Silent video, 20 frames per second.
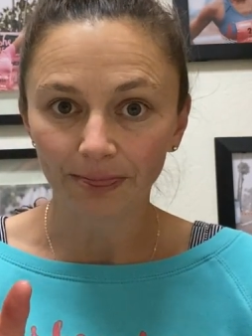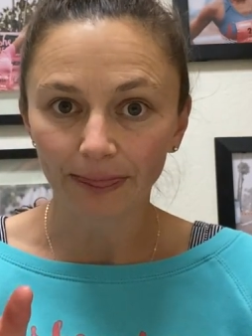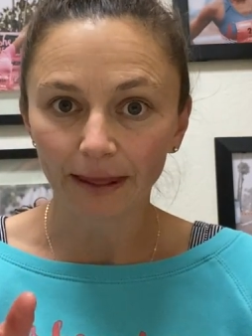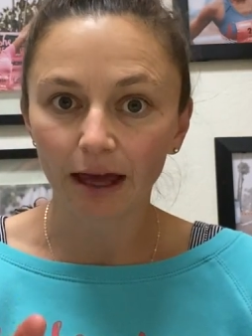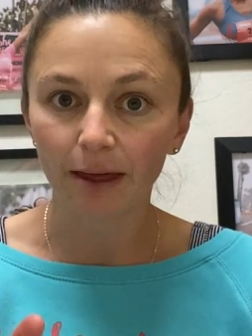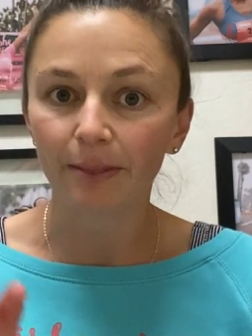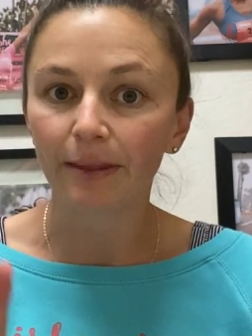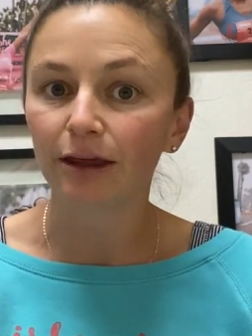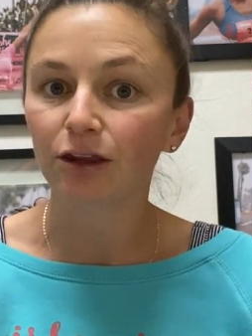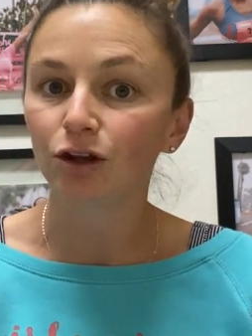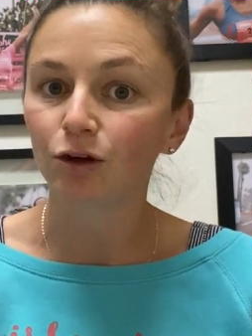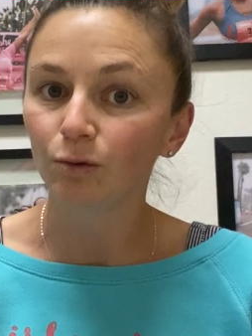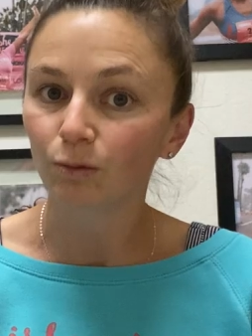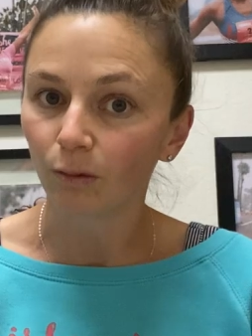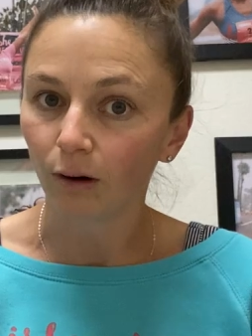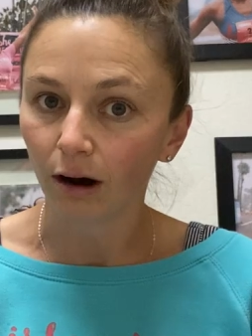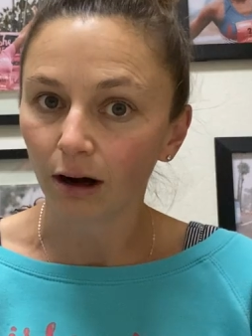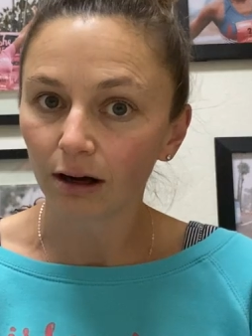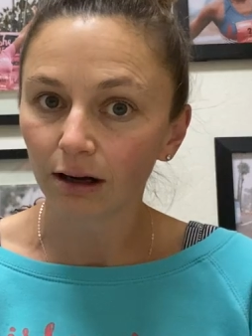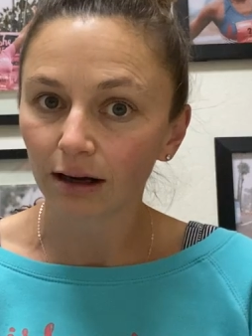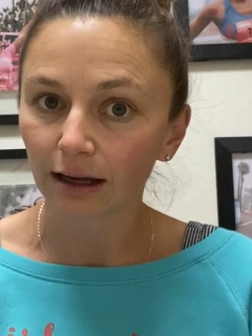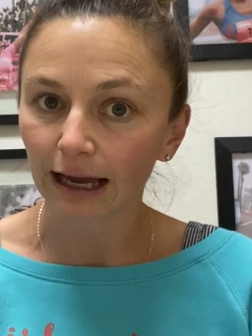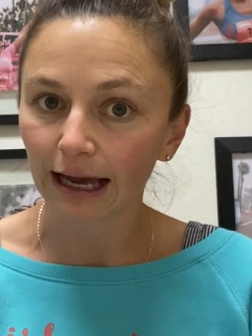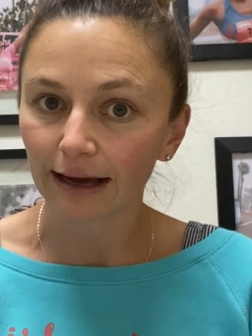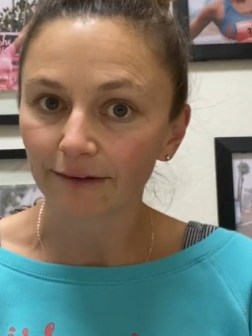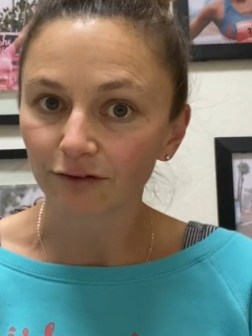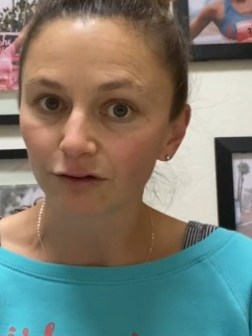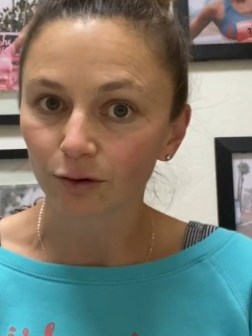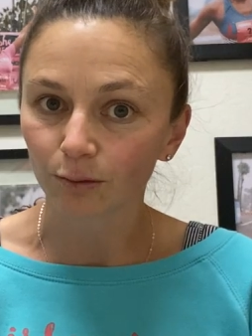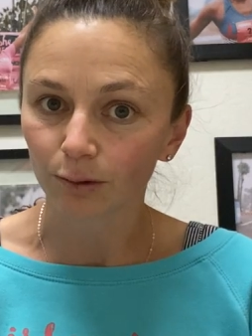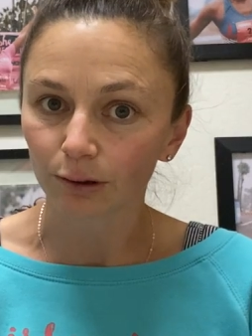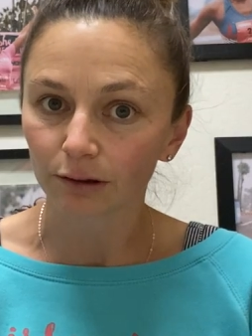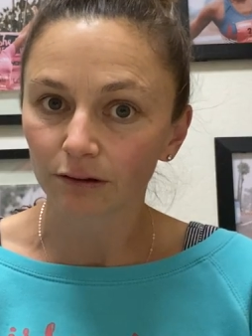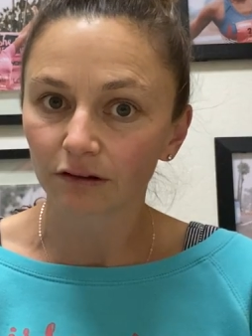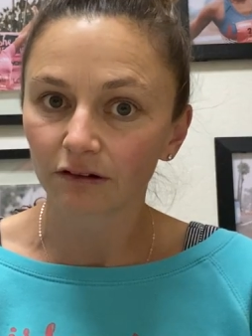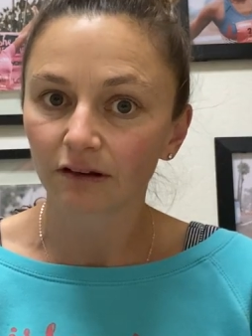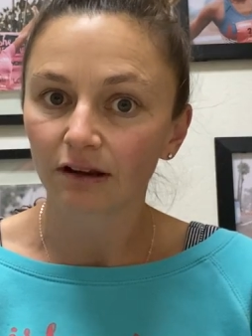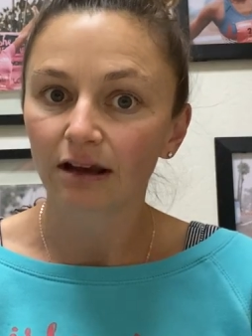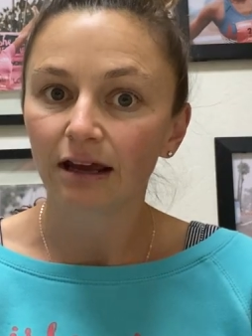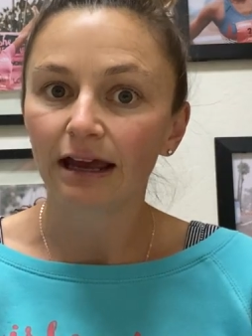and then you walk
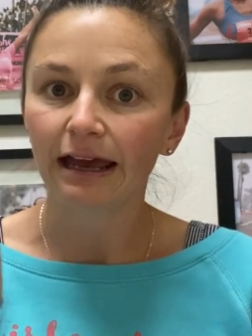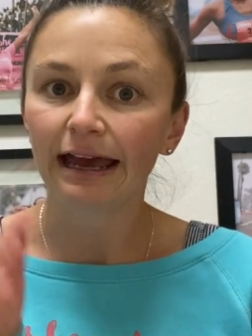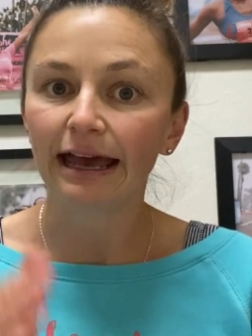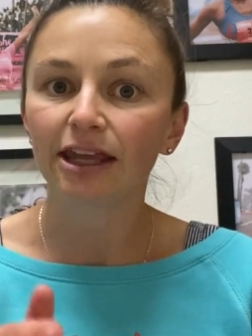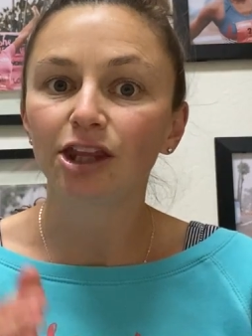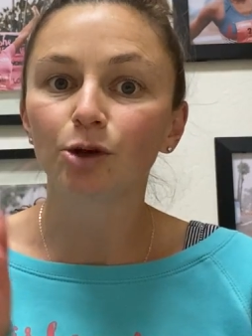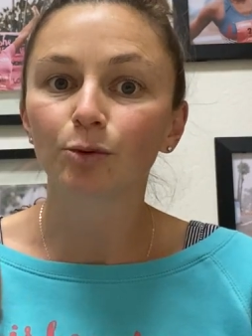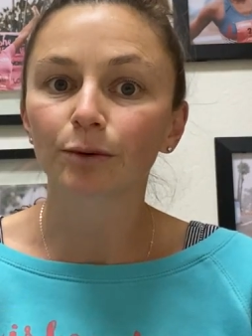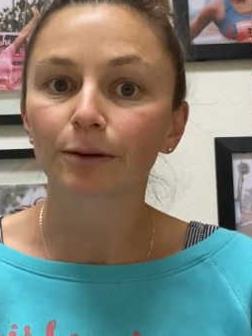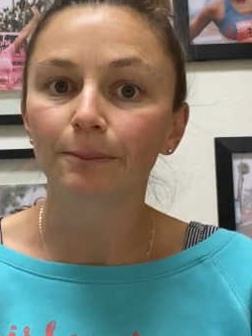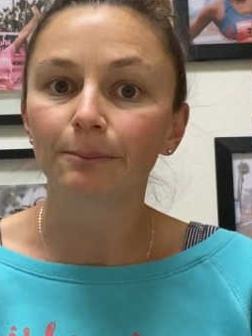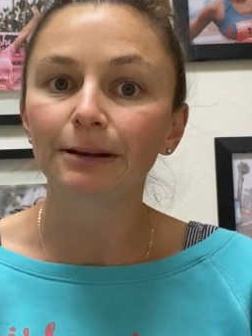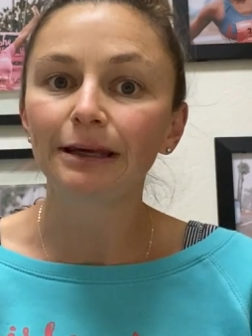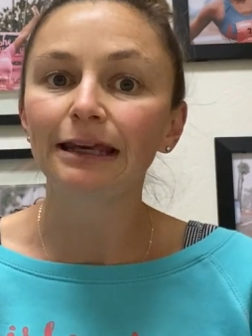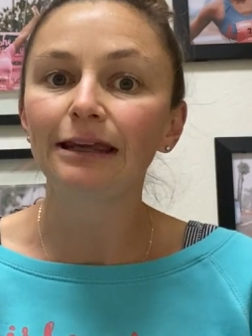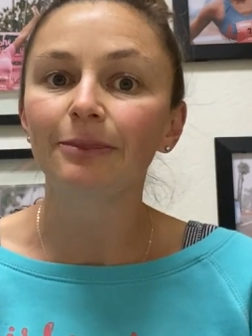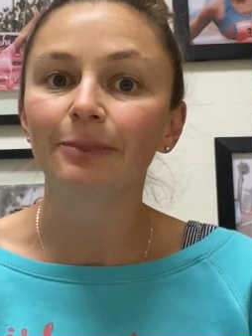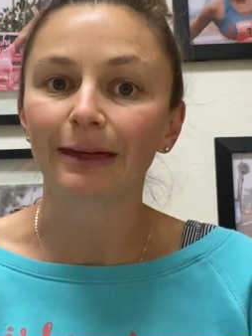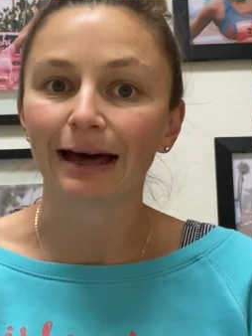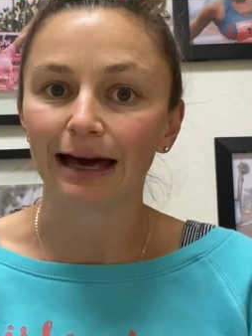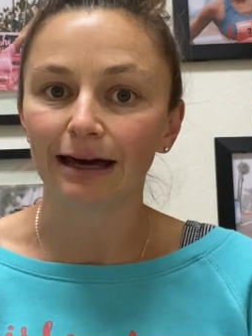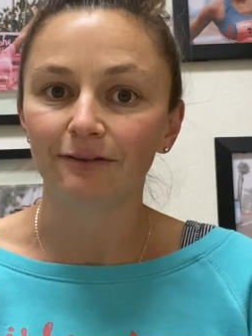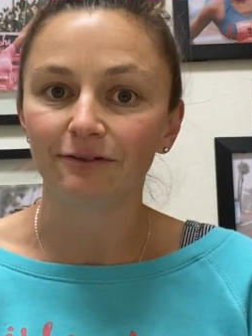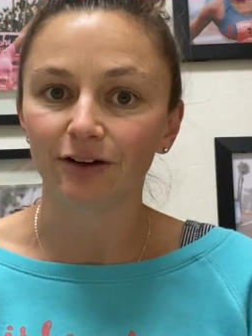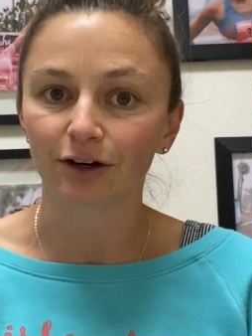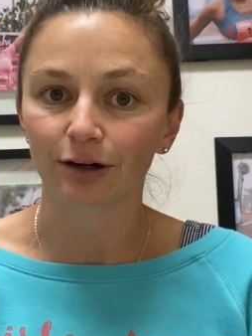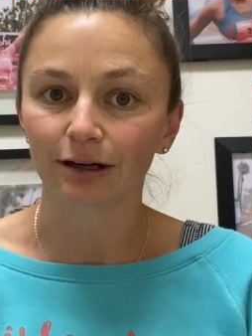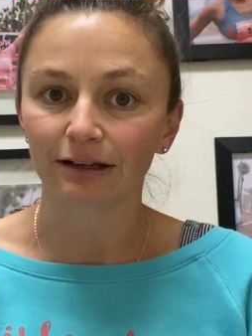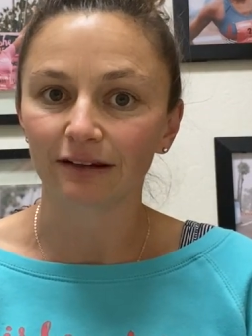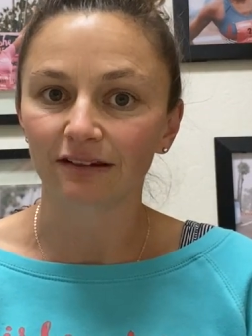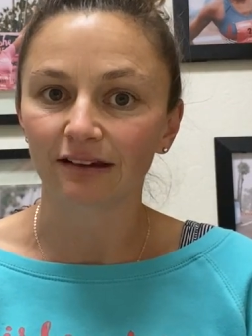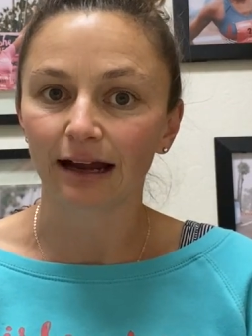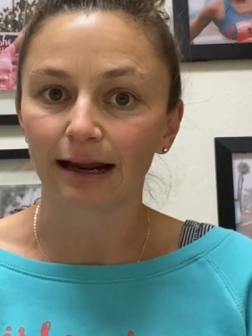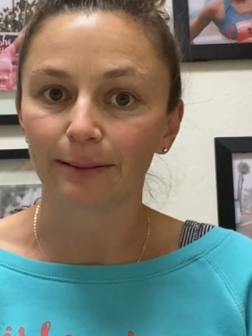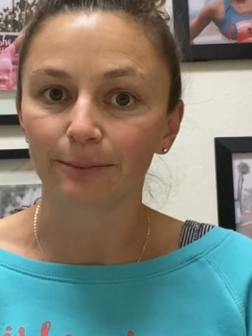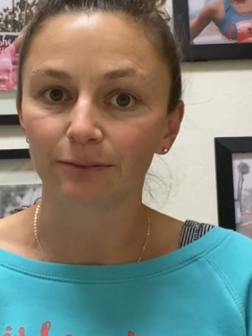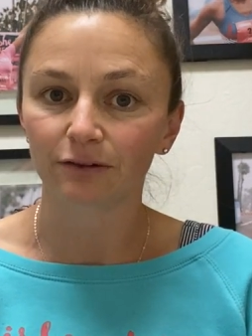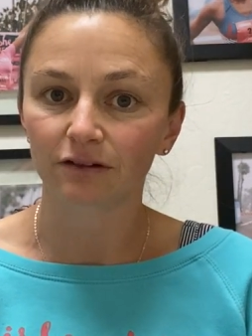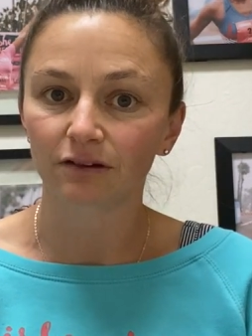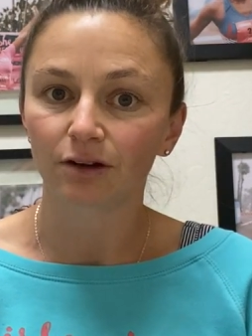afterwards and you repeat that various
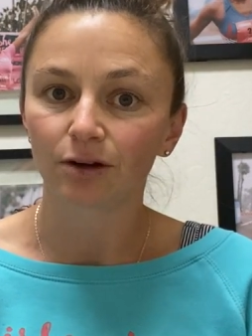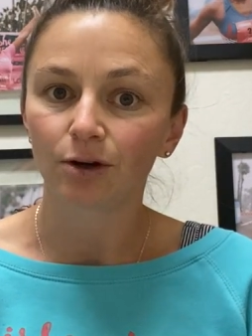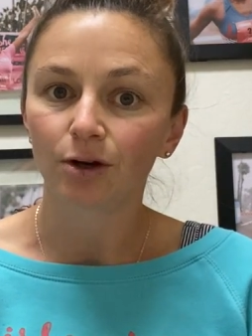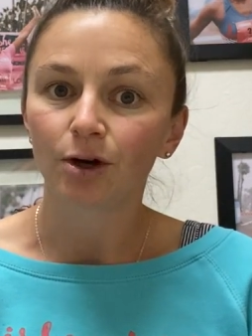times.